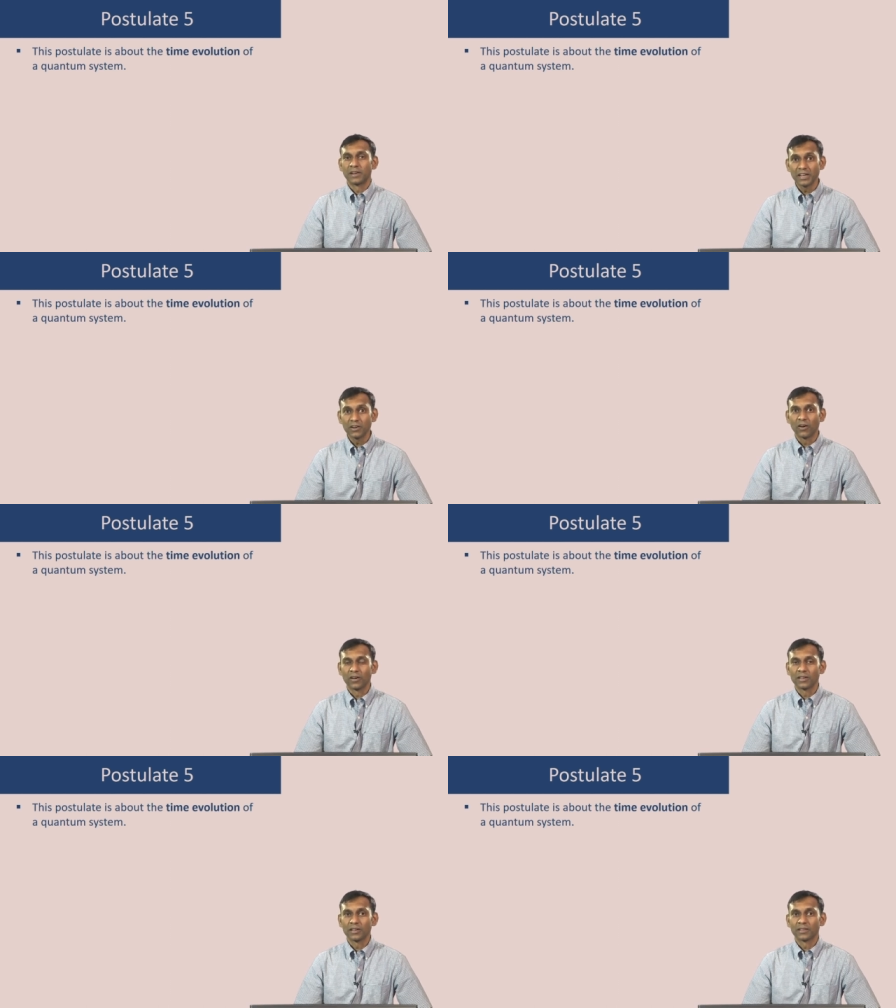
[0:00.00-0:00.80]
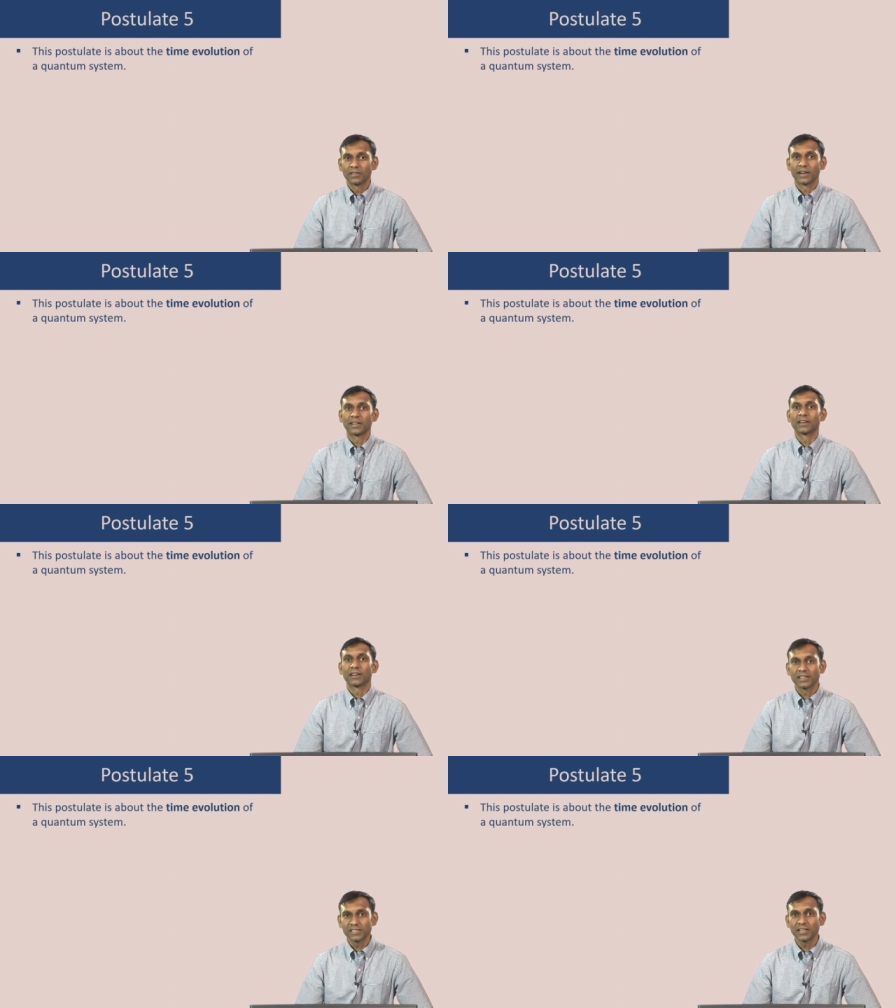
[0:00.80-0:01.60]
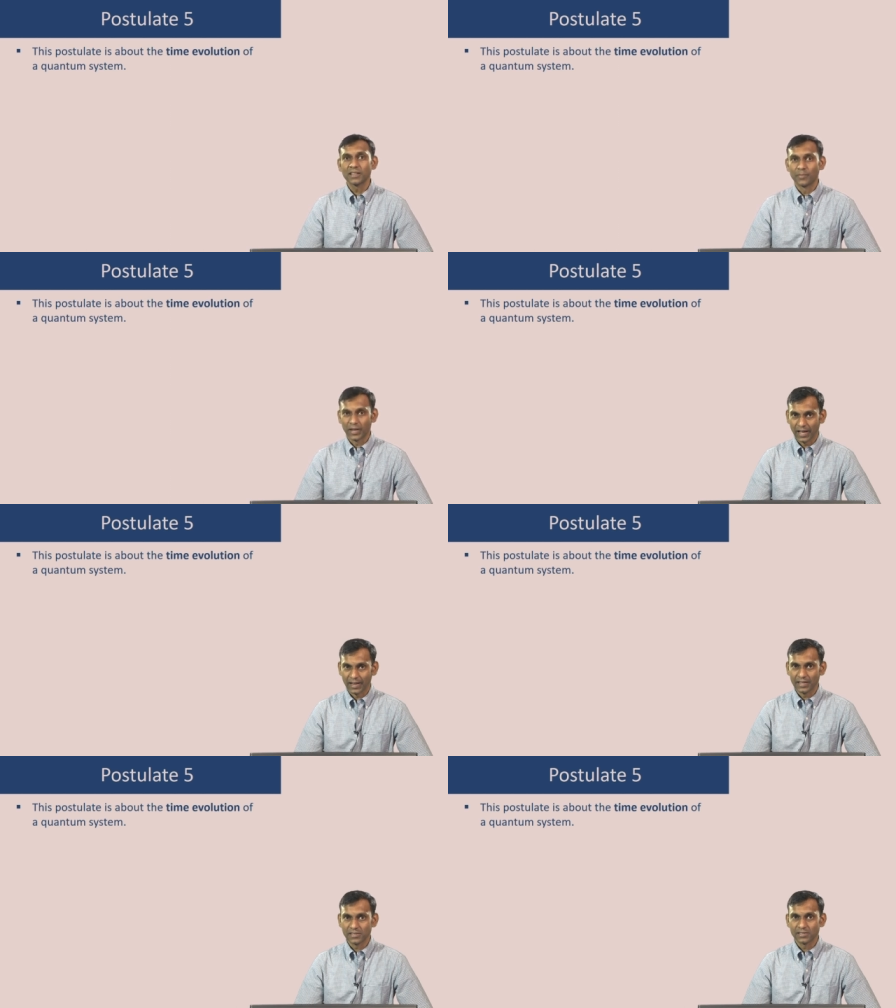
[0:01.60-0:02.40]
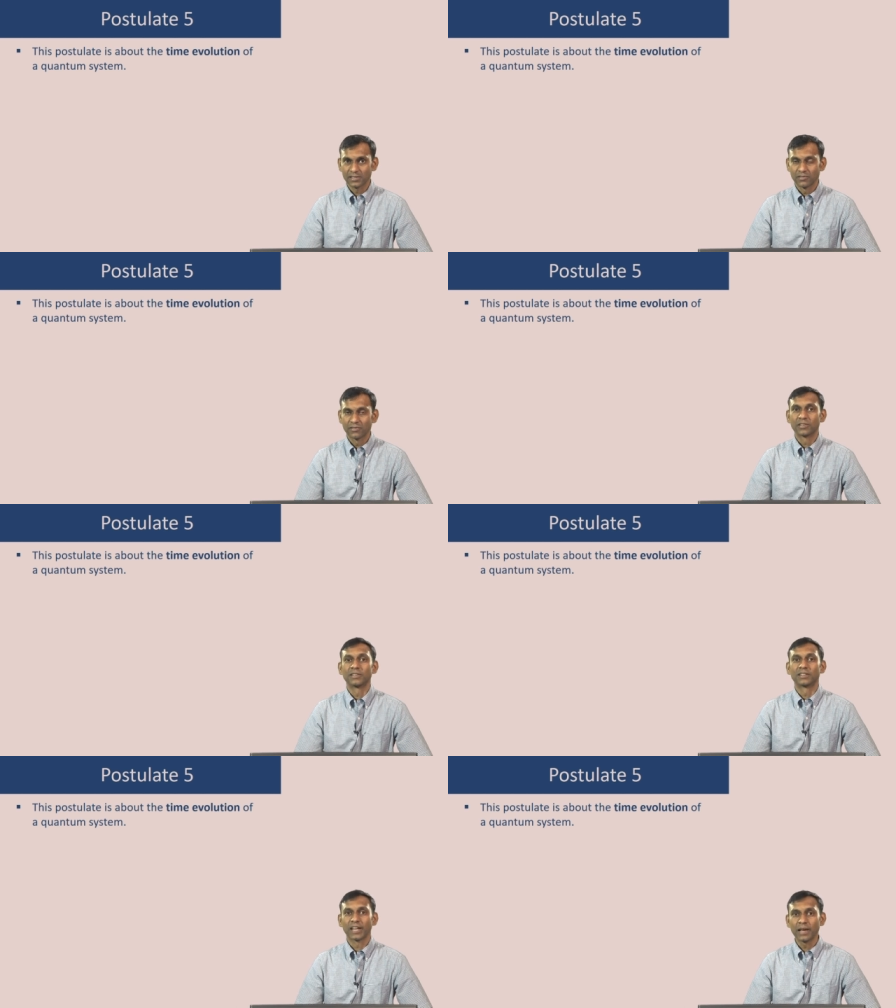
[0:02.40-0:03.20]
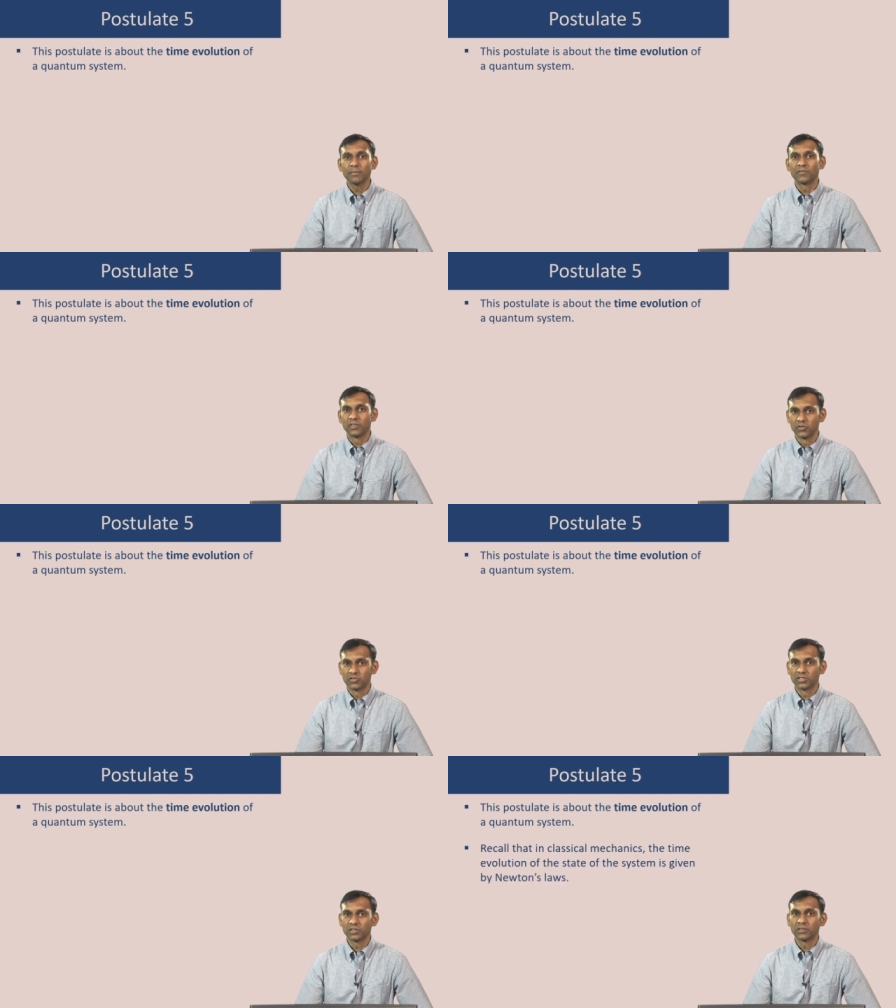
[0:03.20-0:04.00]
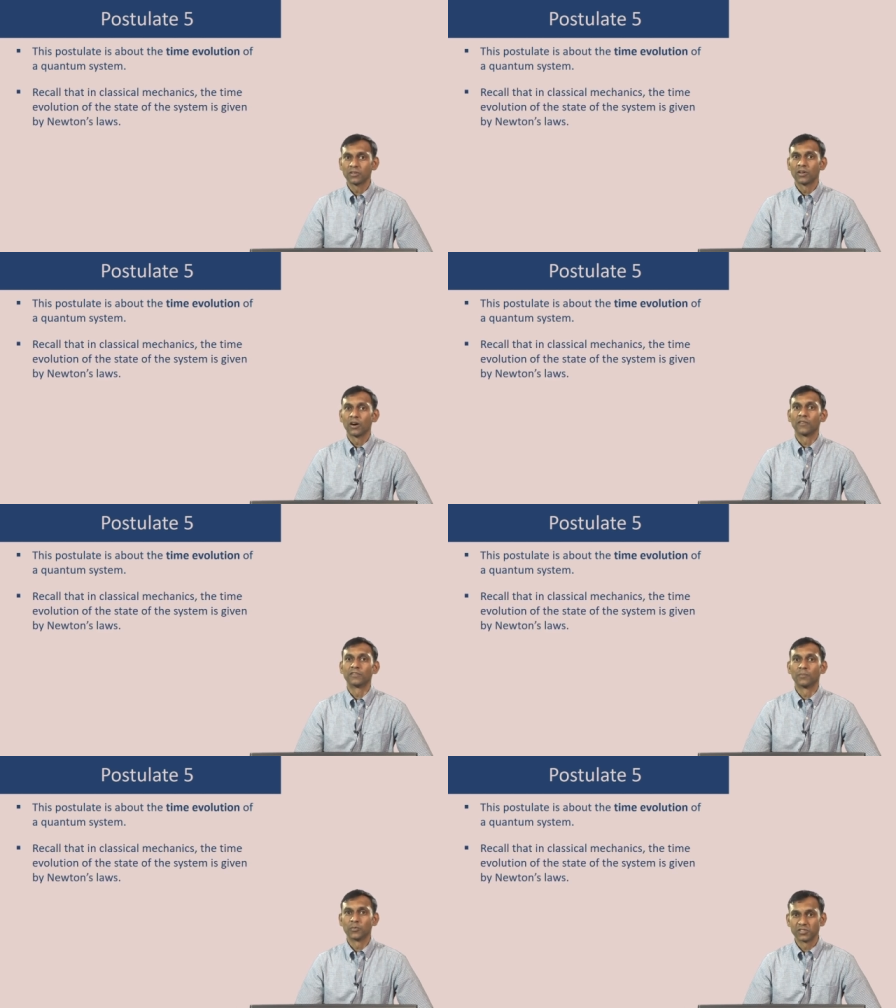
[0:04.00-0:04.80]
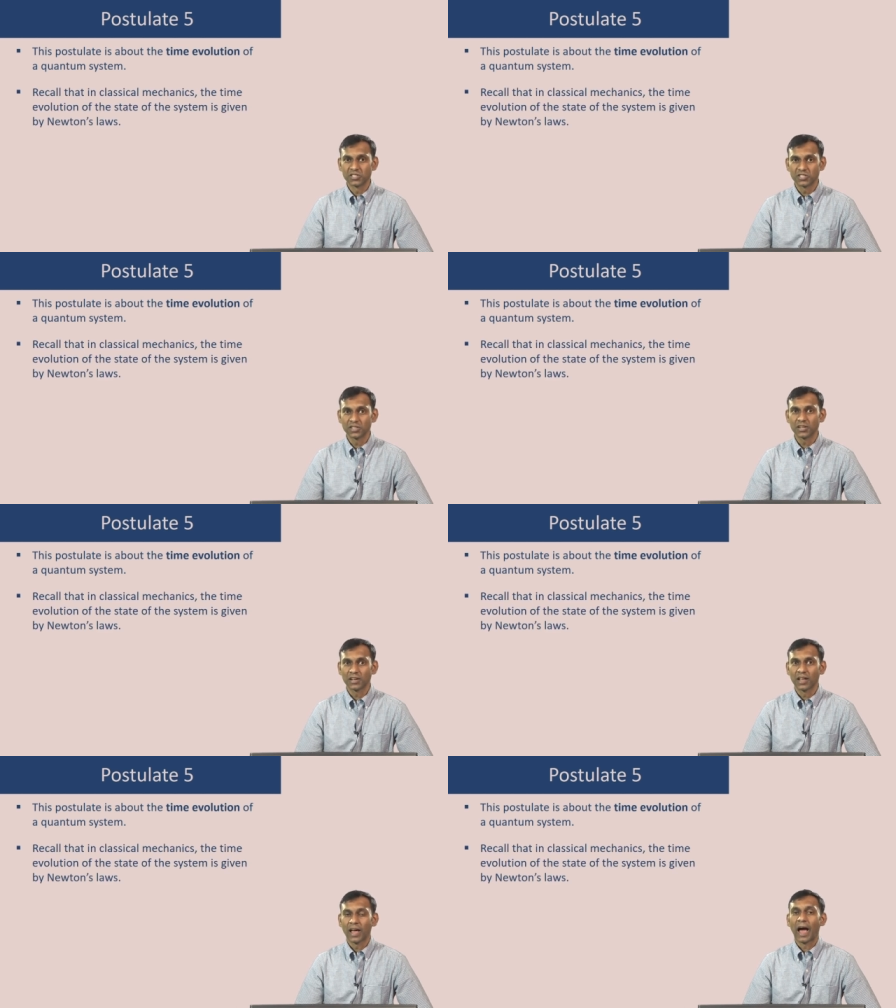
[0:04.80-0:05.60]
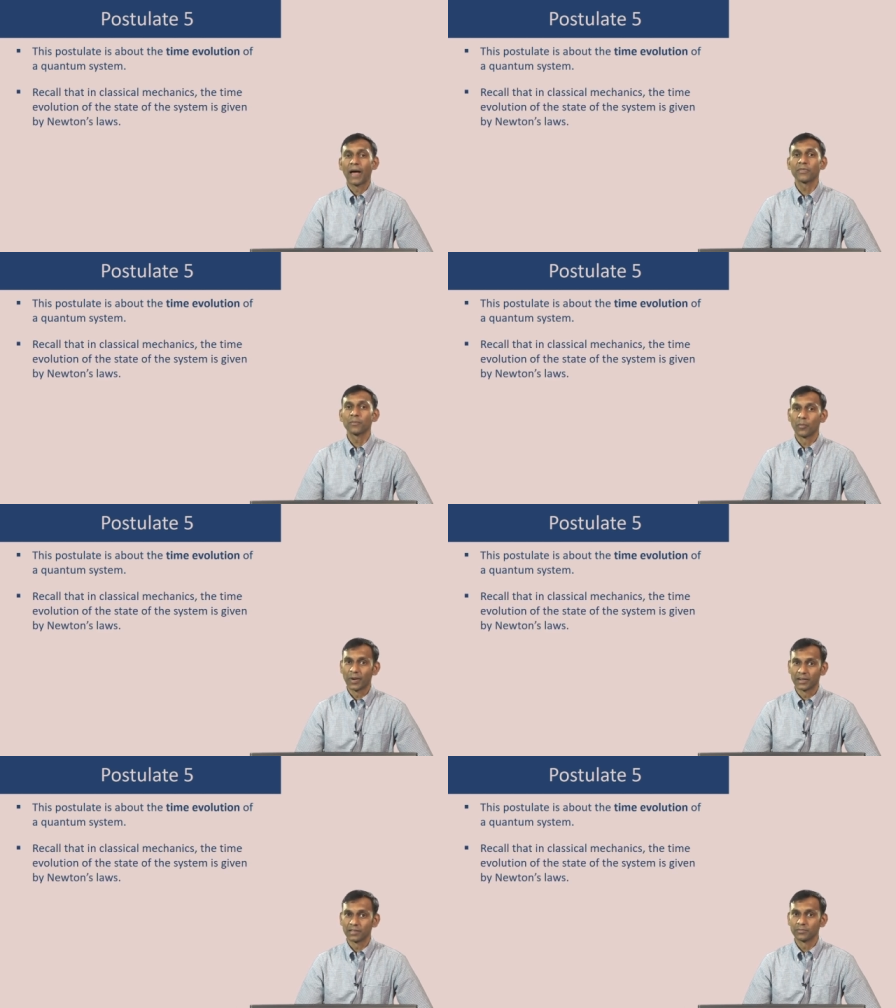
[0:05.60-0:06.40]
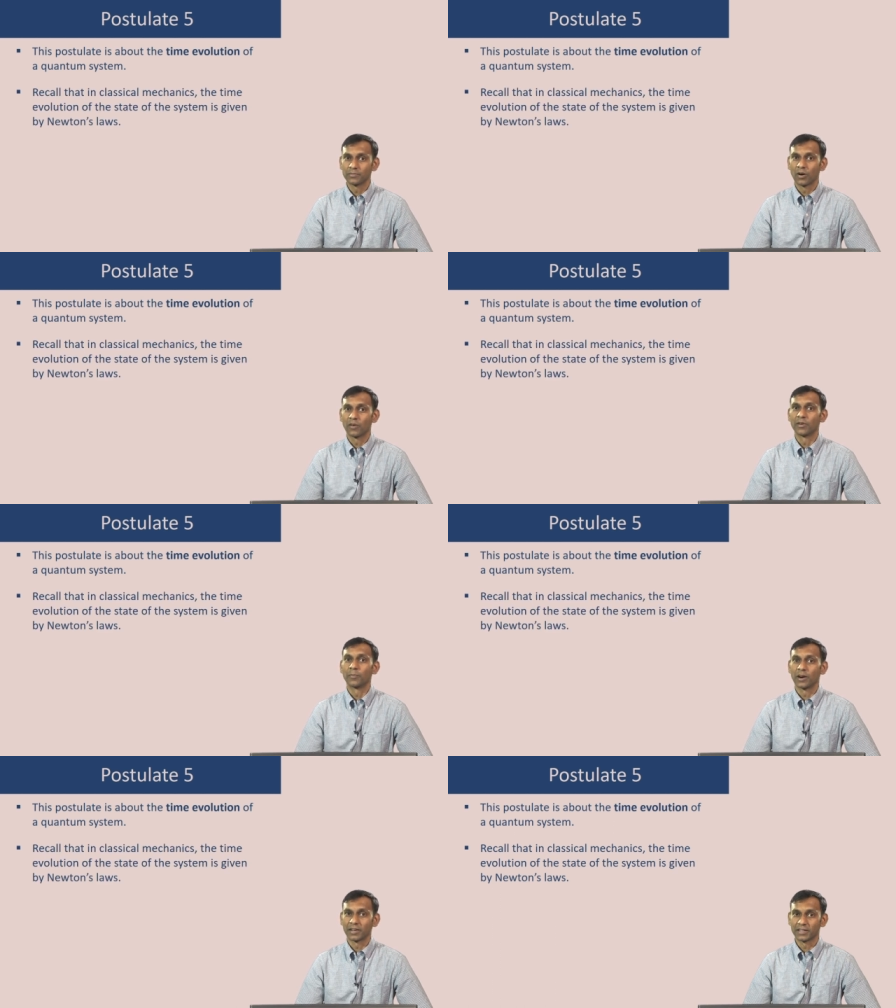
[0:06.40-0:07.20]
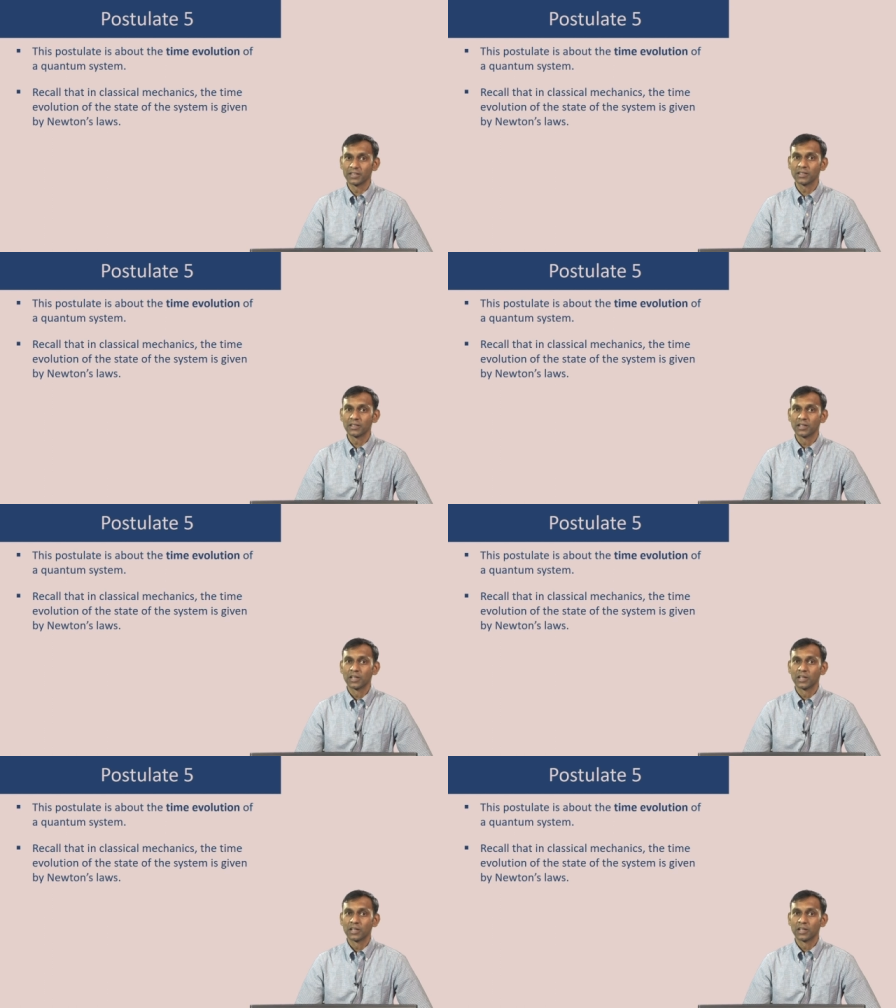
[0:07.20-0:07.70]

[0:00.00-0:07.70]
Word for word: Recall that in classical mechanics, the time evolution of the position and the momentum of a particle